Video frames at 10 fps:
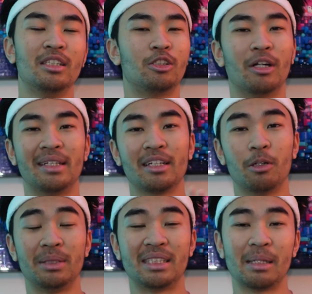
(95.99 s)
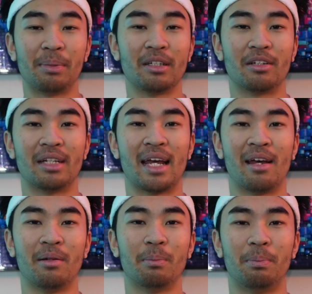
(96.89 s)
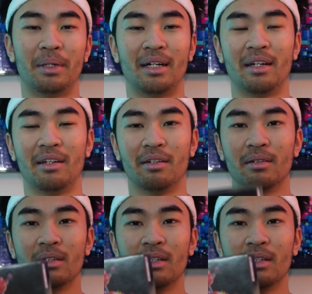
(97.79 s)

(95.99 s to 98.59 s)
So I think I'll be skipping on that, but